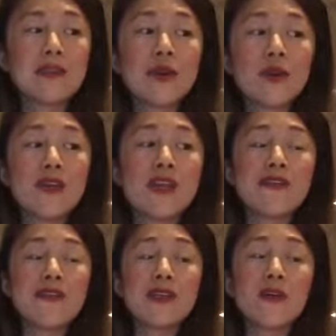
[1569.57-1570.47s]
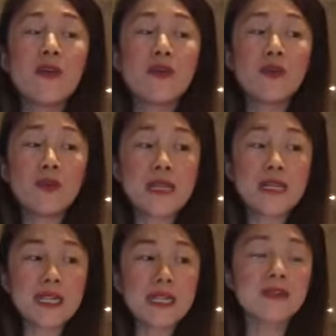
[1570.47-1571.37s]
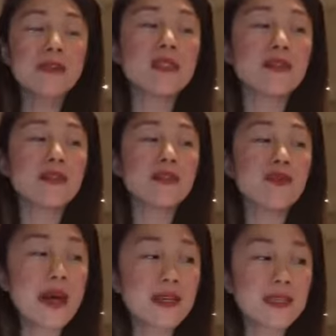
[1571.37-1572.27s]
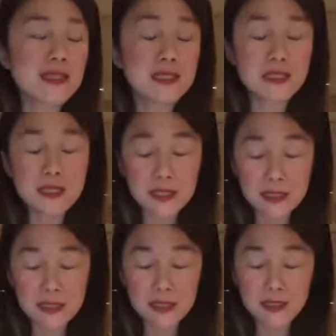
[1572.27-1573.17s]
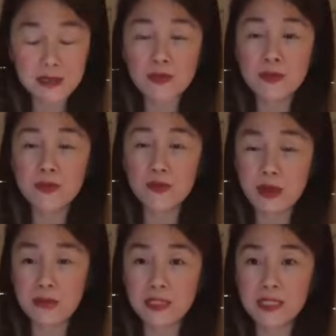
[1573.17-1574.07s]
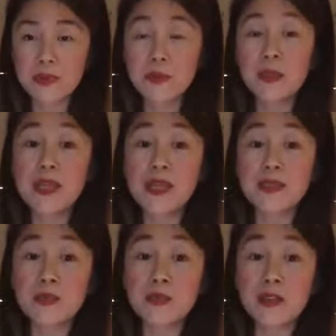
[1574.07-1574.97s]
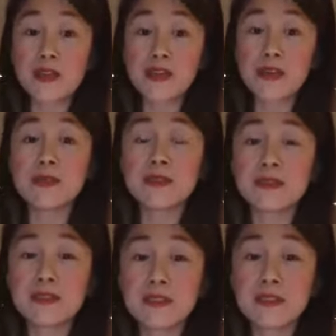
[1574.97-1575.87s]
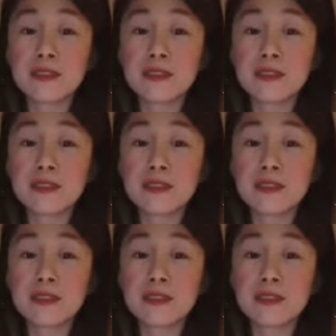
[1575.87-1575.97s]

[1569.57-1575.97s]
Knowing that you can always take yourself back to this centered, grounded place within you.